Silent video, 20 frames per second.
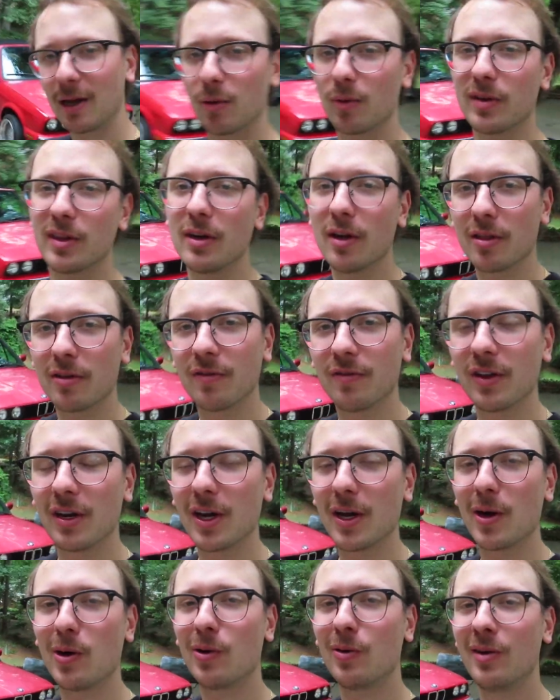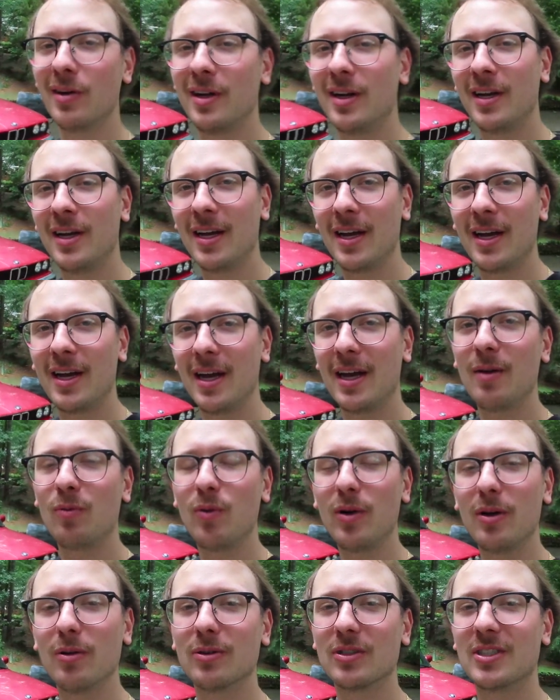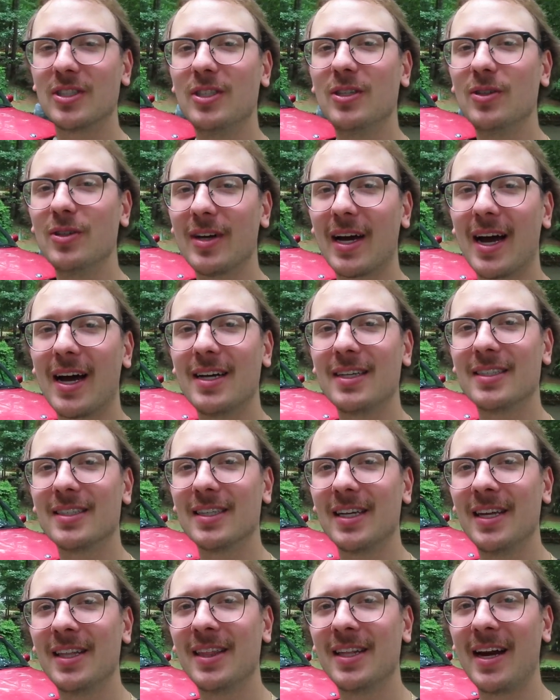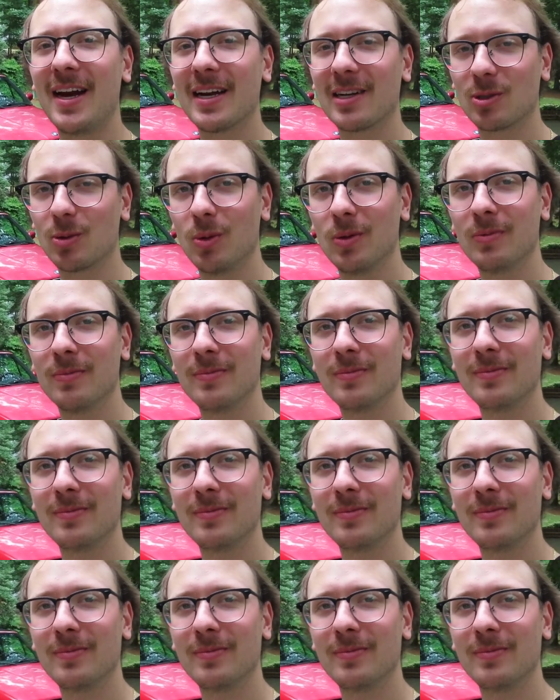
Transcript: here with another video, and we will see you guys in the next one.